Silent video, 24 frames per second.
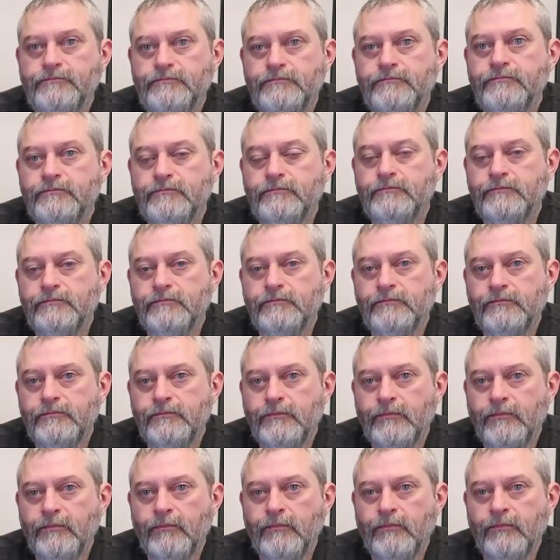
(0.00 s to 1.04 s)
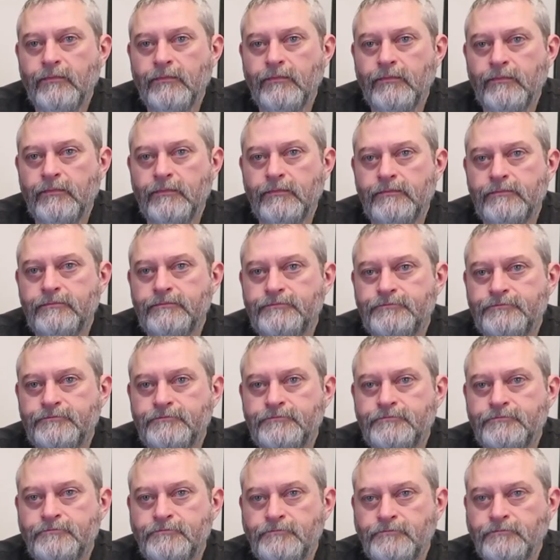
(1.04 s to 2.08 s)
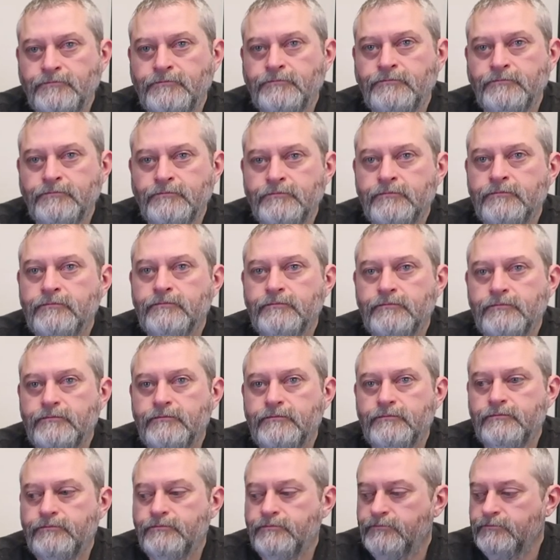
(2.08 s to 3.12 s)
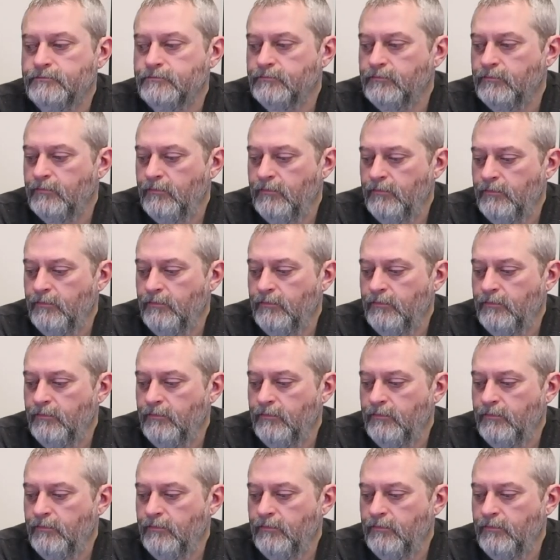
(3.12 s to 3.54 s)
This person isn't speaking.